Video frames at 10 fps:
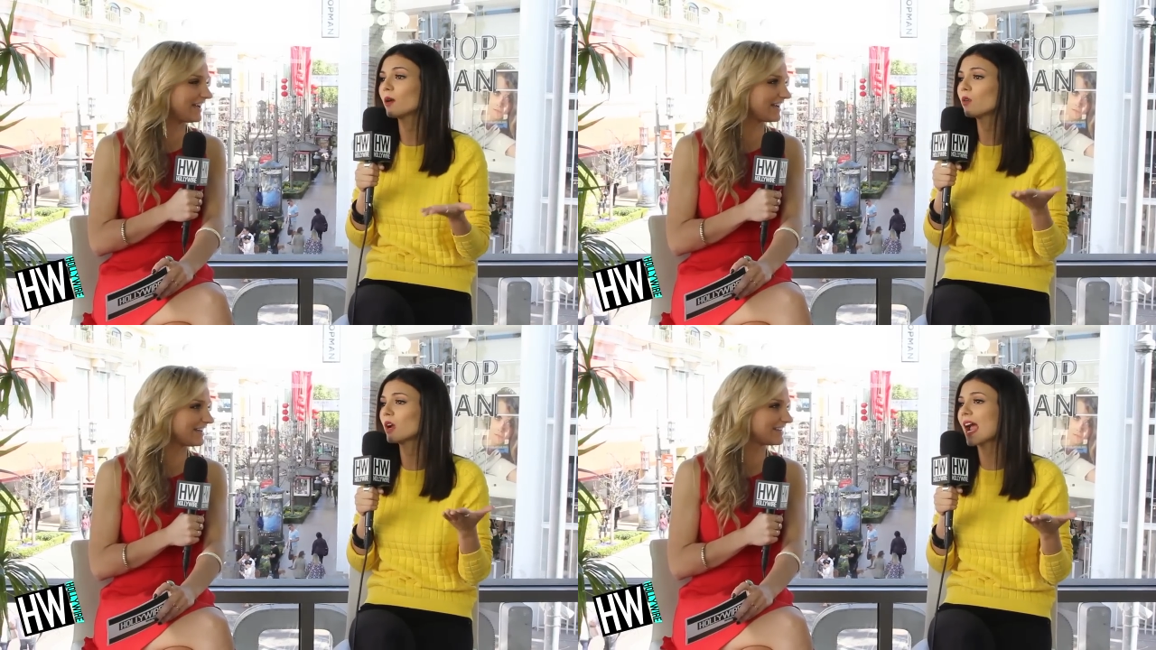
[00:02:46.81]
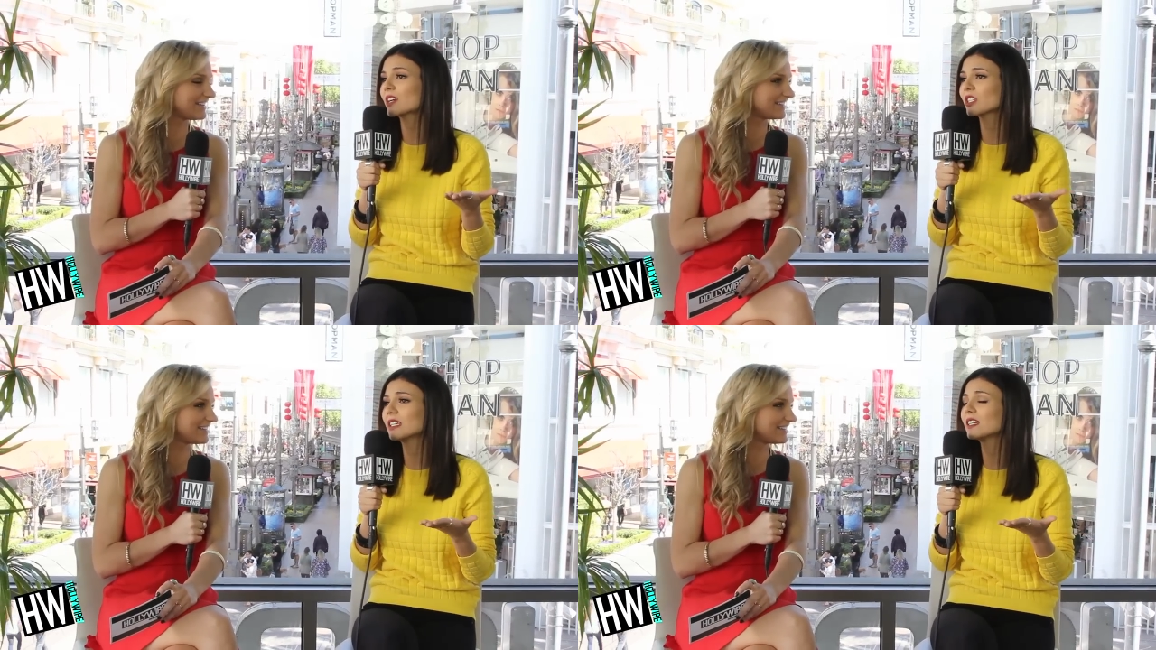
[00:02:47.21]
Speaker 1: Yeah. There were
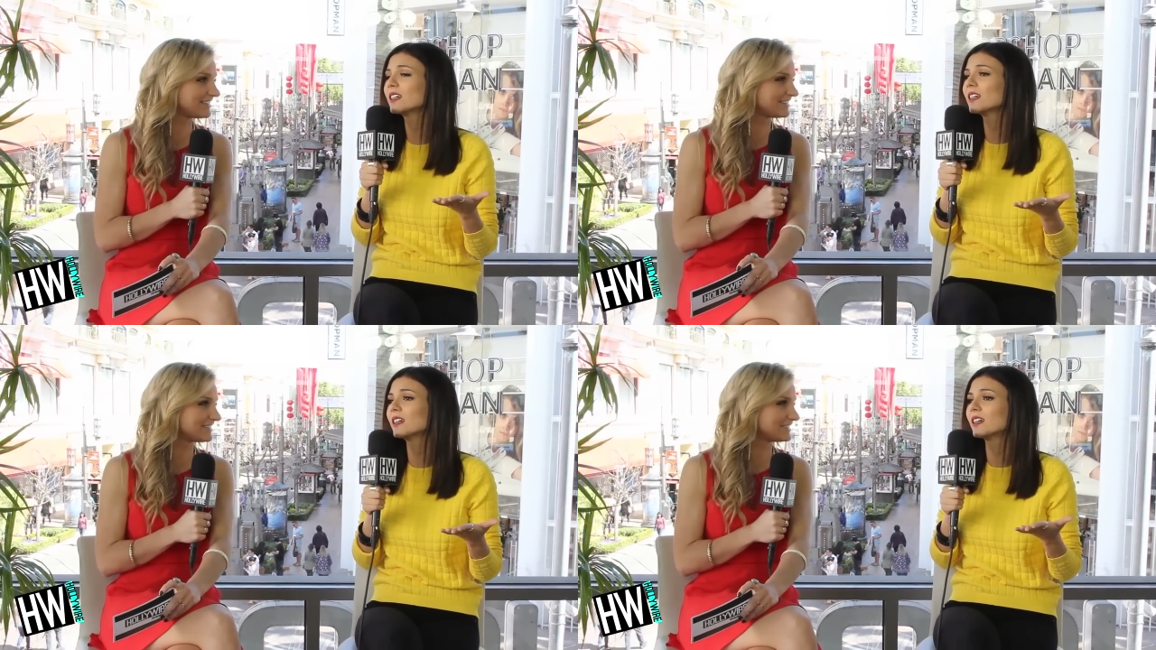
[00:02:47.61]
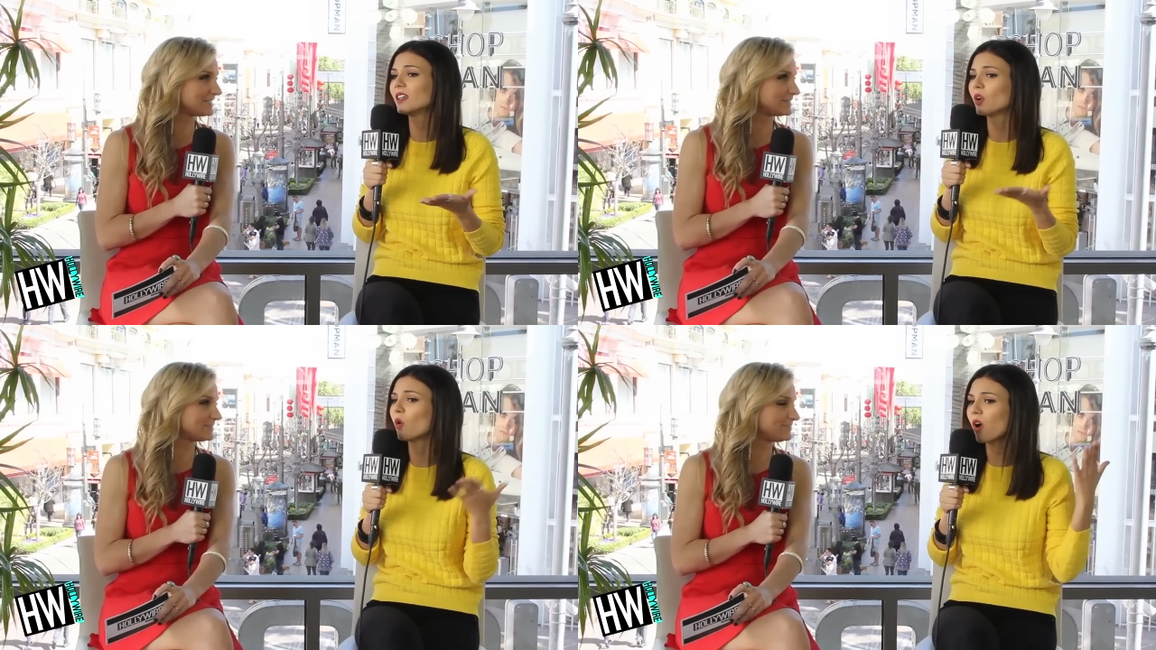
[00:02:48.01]
actually,
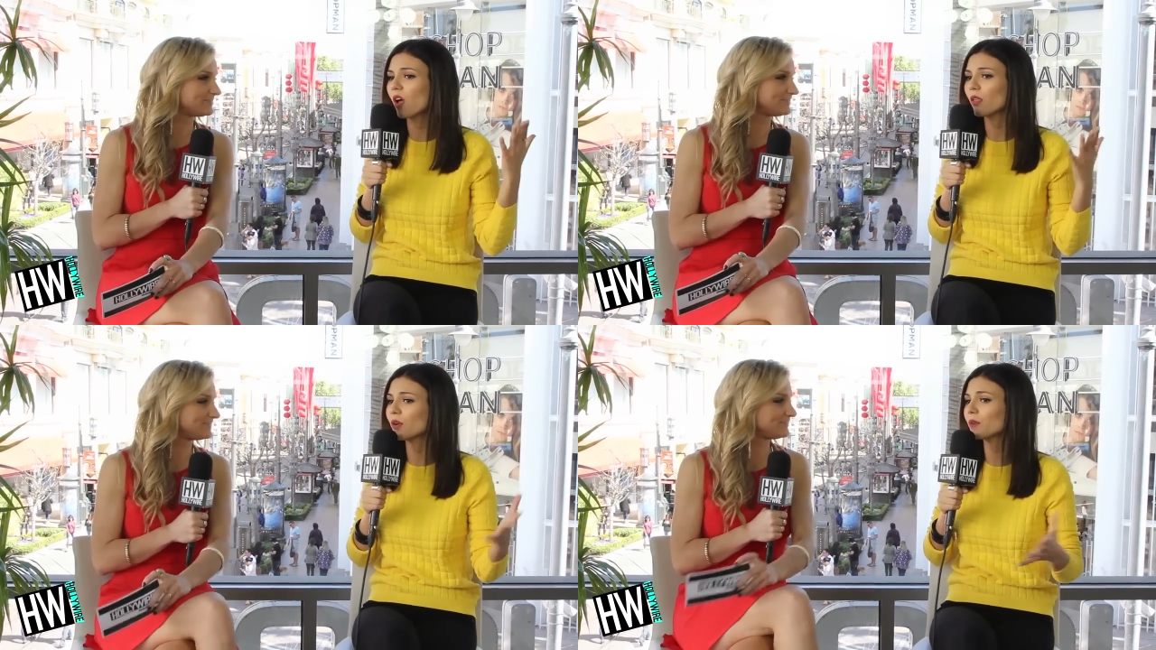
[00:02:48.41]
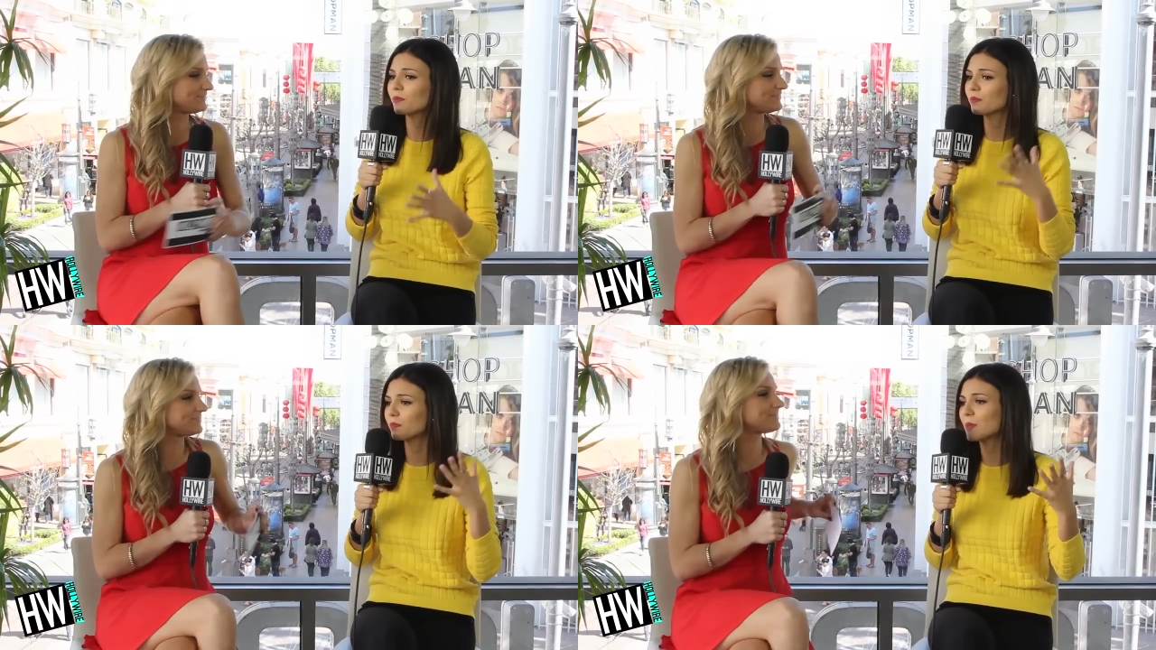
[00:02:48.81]
other
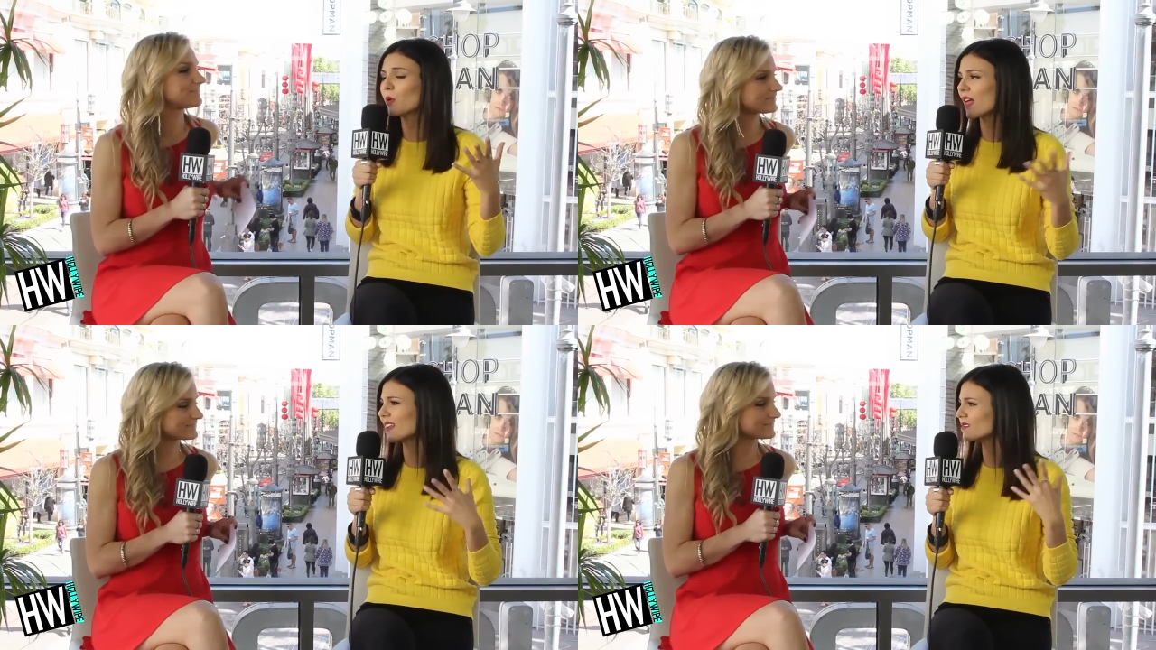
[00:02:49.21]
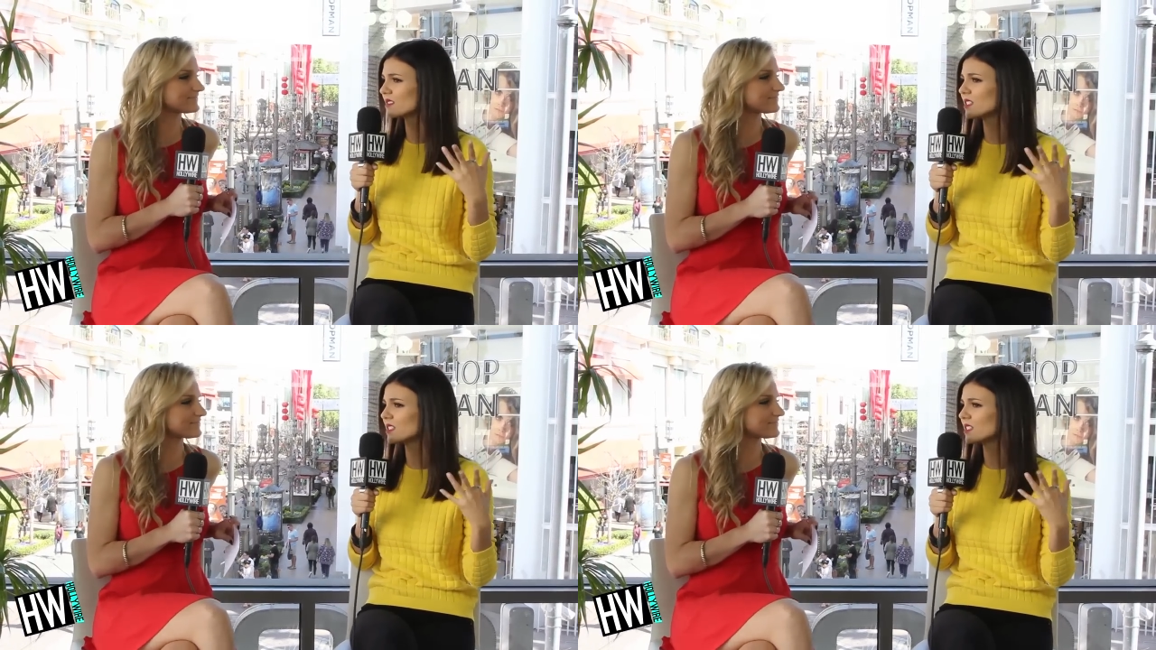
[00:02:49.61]
people that